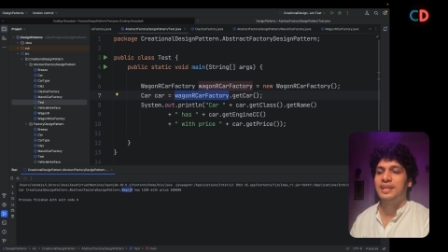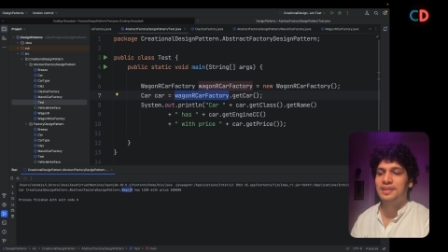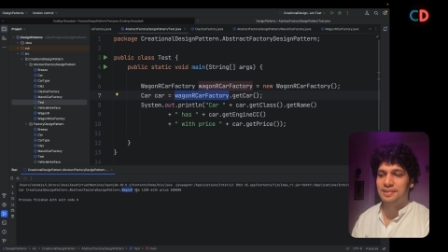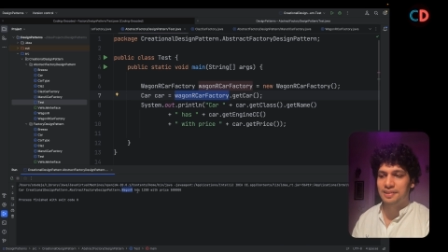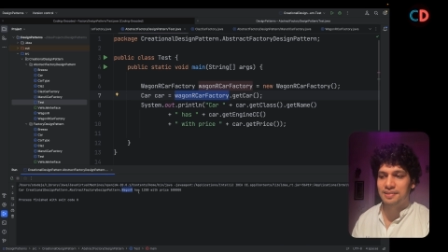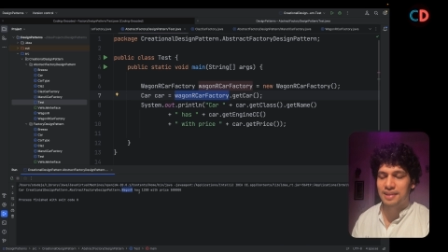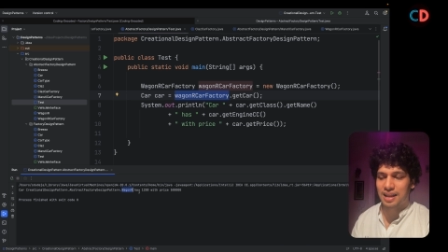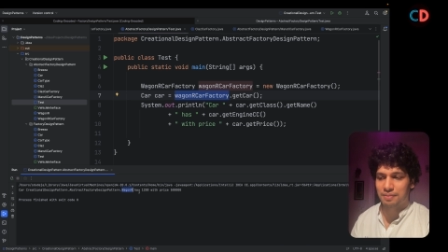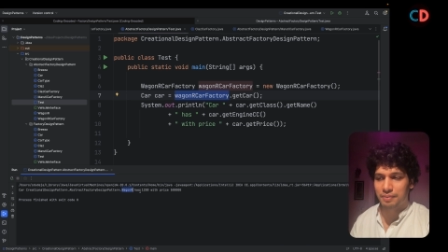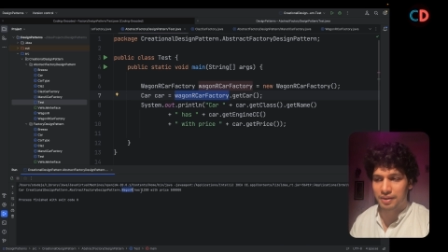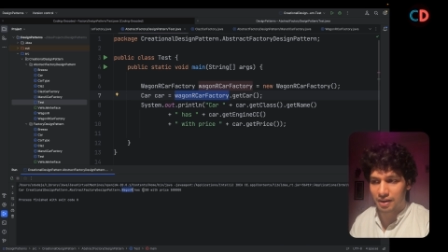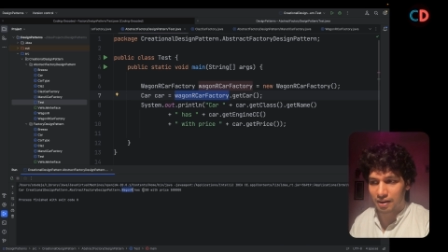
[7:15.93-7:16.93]
instance has
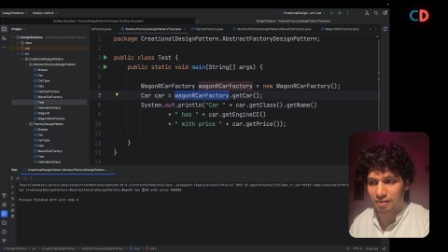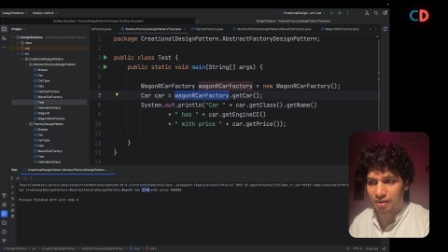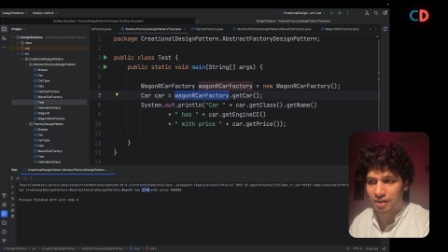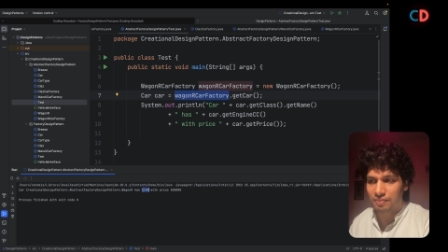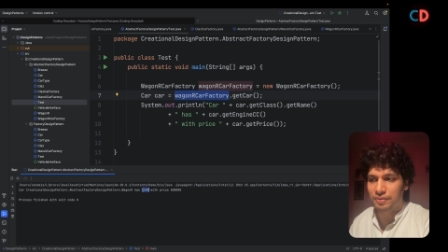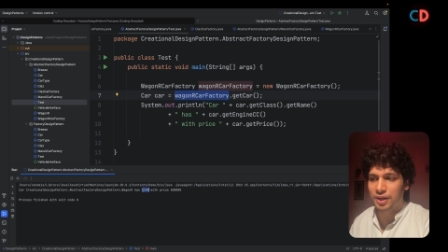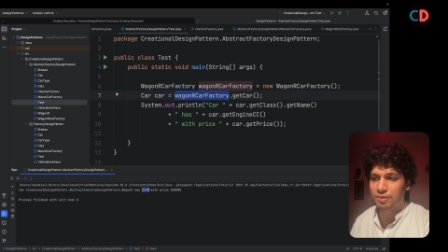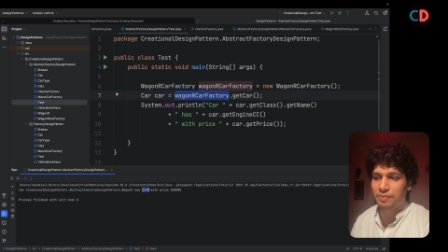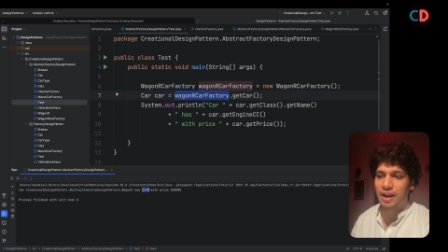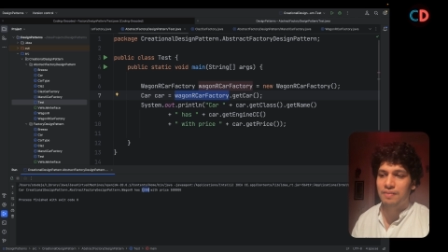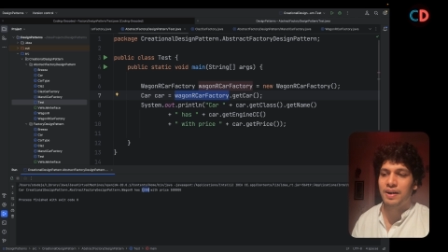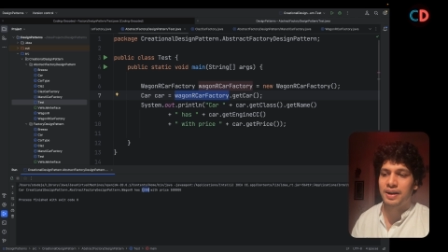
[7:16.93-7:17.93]
been returned with
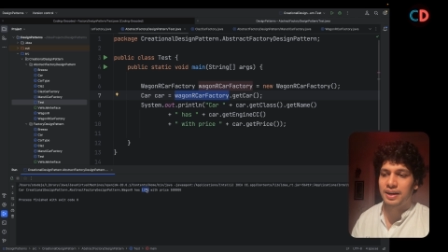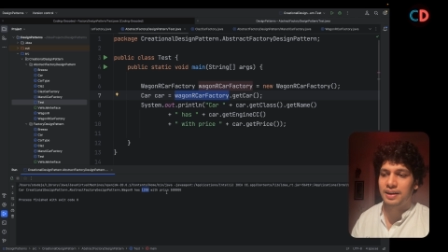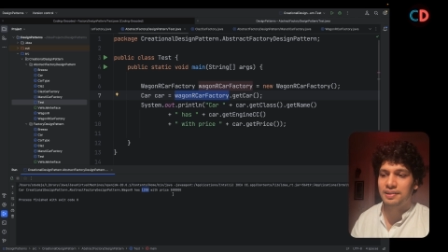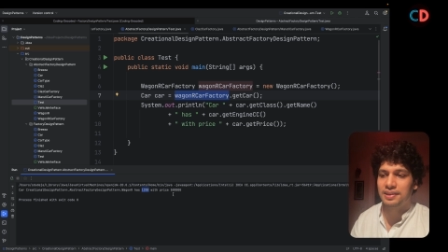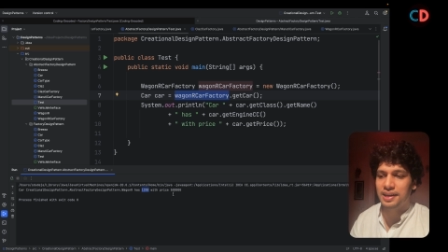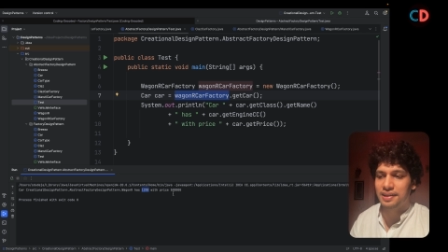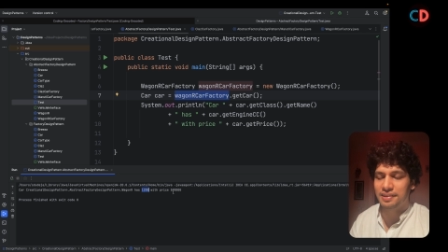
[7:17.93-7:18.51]
twelve hundred C S